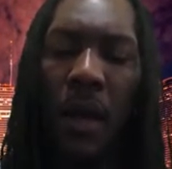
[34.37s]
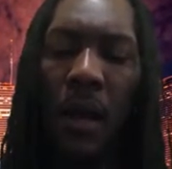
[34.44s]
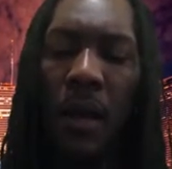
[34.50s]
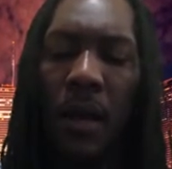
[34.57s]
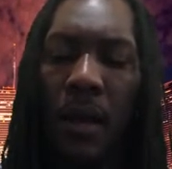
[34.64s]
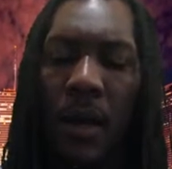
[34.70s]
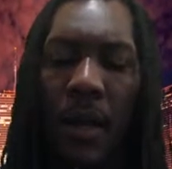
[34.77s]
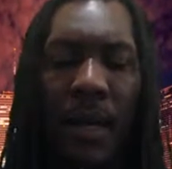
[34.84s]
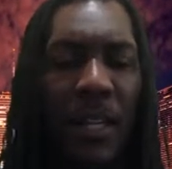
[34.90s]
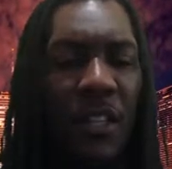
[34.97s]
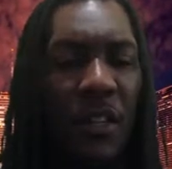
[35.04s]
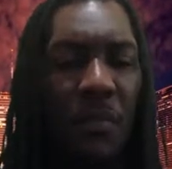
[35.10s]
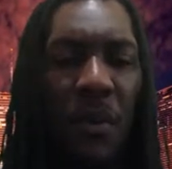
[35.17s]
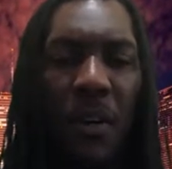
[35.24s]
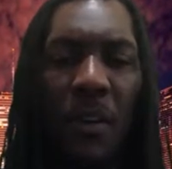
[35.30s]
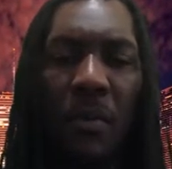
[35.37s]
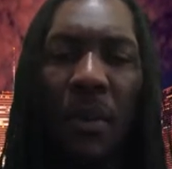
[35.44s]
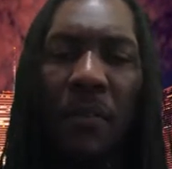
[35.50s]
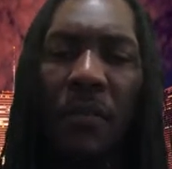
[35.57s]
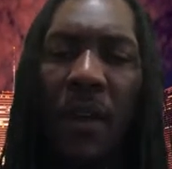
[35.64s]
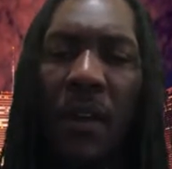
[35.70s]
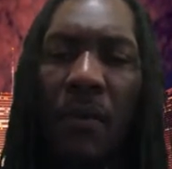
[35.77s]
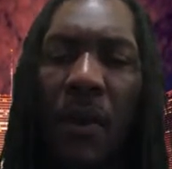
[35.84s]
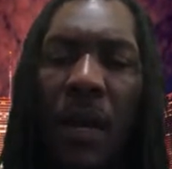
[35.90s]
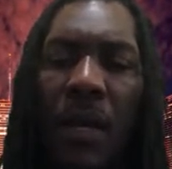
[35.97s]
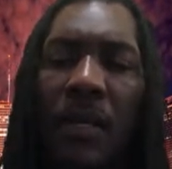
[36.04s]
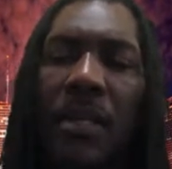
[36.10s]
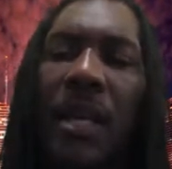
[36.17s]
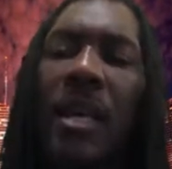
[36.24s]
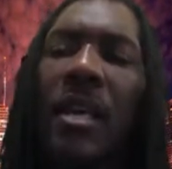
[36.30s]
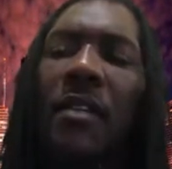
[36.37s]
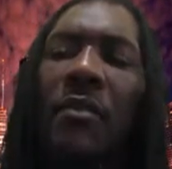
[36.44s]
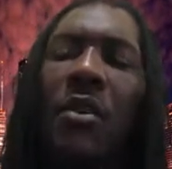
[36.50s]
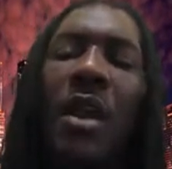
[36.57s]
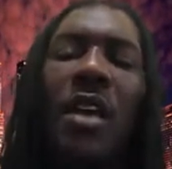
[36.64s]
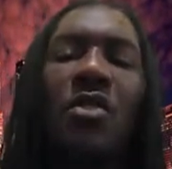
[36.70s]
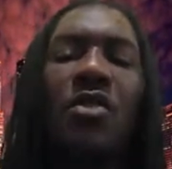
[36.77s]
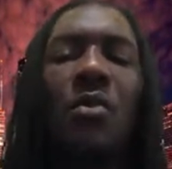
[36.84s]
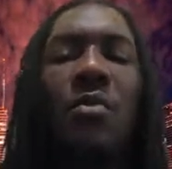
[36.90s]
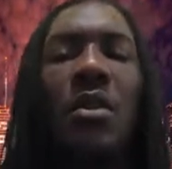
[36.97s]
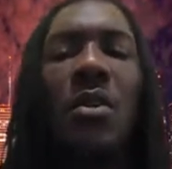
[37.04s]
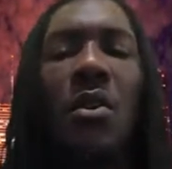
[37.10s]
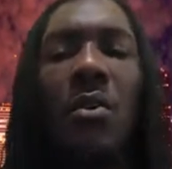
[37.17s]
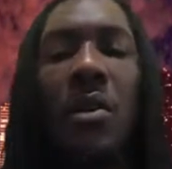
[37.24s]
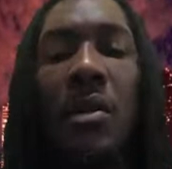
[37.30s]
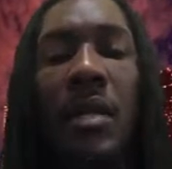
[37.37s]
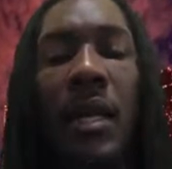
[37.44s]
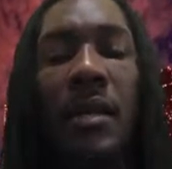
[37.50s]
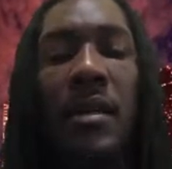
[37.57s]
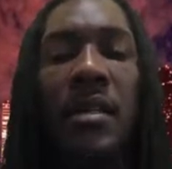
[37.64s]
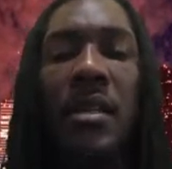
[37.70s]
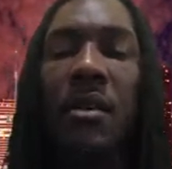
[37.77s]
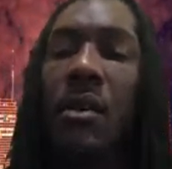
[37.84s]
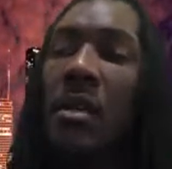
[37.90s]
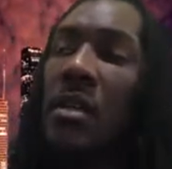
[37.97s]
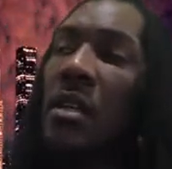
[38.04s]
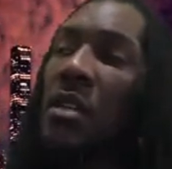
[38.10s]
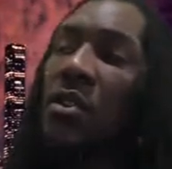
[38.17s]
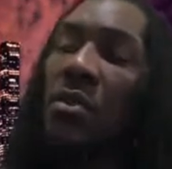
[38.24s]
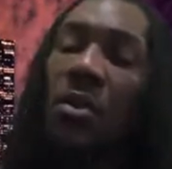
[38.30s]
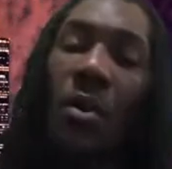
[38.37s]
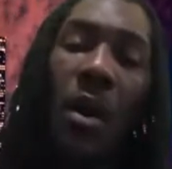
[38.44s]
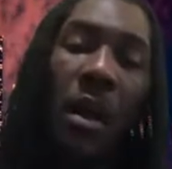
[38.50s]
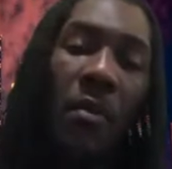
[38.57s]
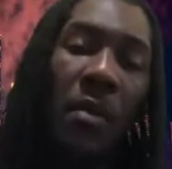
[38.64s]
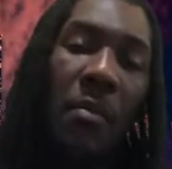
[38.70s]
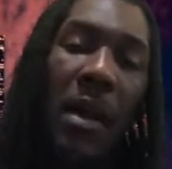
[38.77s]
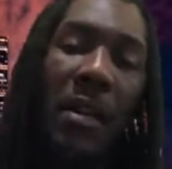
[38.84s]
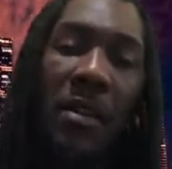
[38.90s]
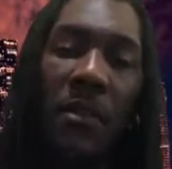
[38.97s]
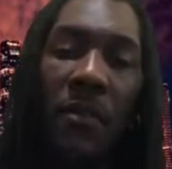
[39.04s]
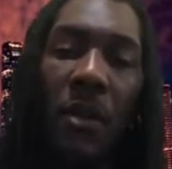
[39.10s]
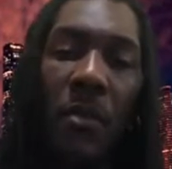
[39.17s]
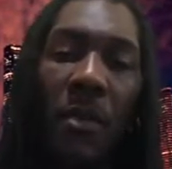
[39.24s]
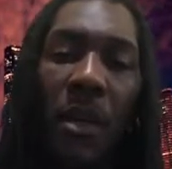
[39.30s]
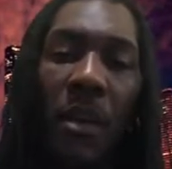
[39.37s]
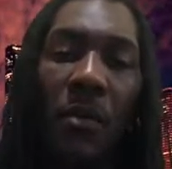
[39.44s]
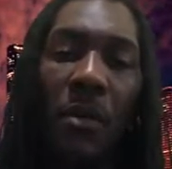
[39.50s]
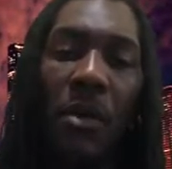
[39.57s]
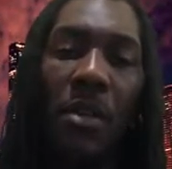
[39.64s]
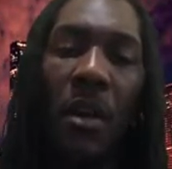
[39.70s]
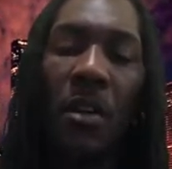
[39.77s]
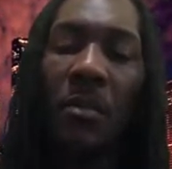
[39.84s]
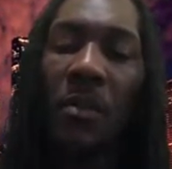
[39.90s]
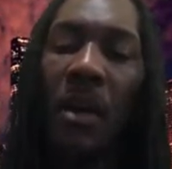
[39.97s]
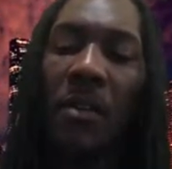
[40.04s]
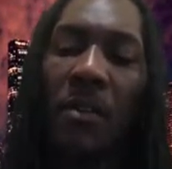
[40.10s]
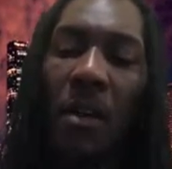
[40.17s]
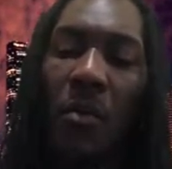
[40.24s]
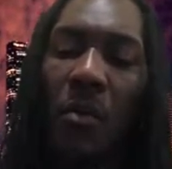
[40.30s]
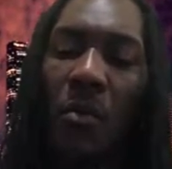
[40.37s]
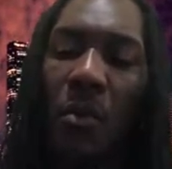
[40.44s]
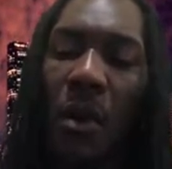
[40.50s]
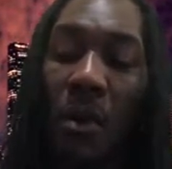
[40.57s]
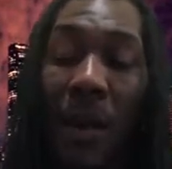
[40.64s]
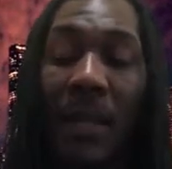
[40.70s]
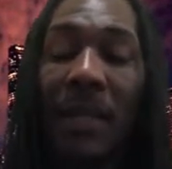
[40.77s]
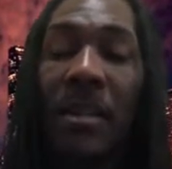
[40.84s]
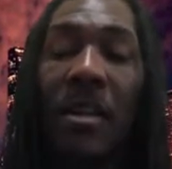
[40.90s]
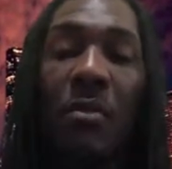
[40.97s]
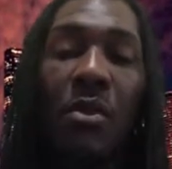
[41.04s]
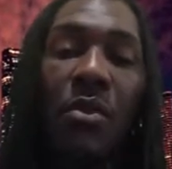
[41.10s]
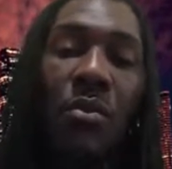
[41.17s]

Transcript: Uh, let's just put a little bit of flavor on. Like I say, if you're not sure what the Know Your Texan series is, you can go all the way back to the very beginning where we talked about number one, or actually number two,